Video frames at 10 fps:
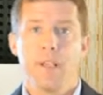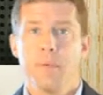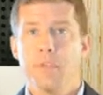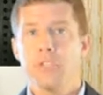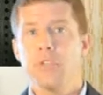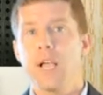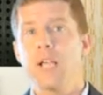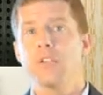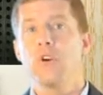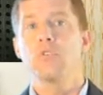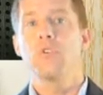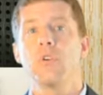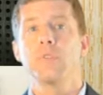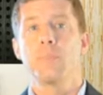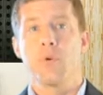Mr. Todd goes
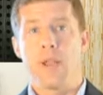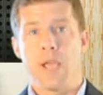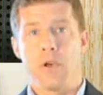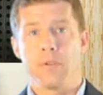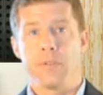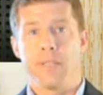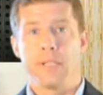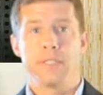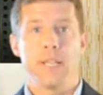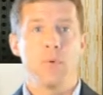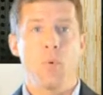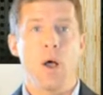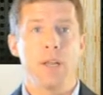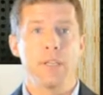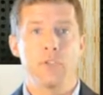to point out that
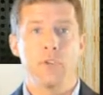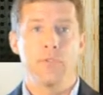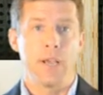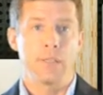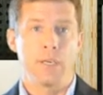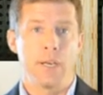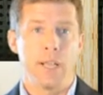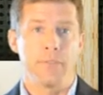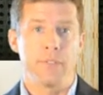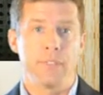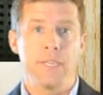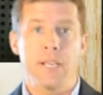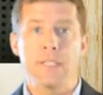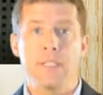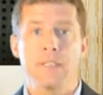statewide in 2011,
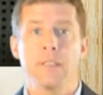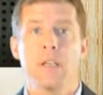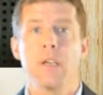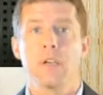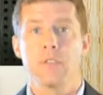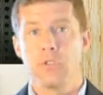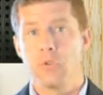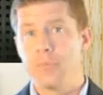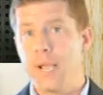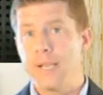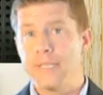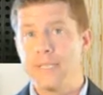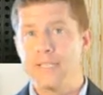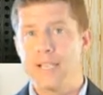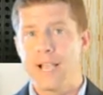Texans consumed
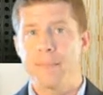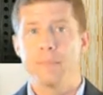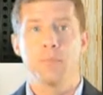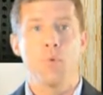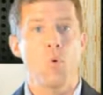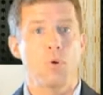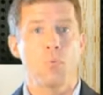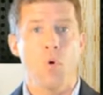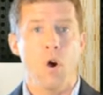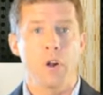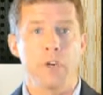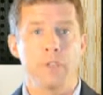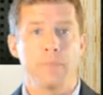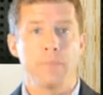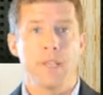19 times more
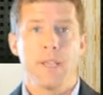water